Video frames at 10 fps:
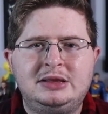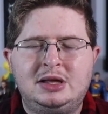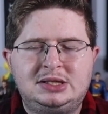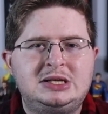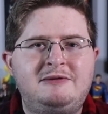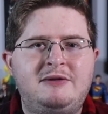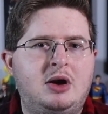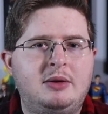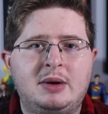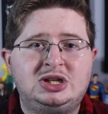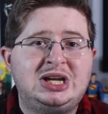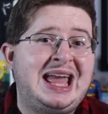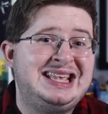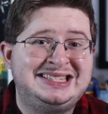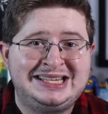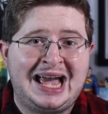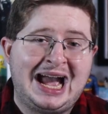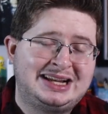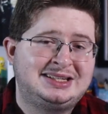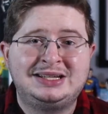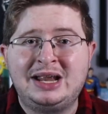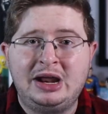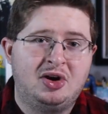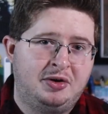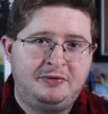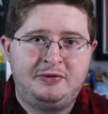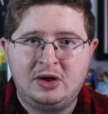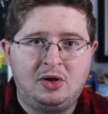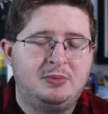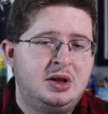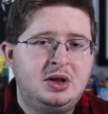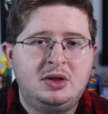this is very much a Zack Snyder film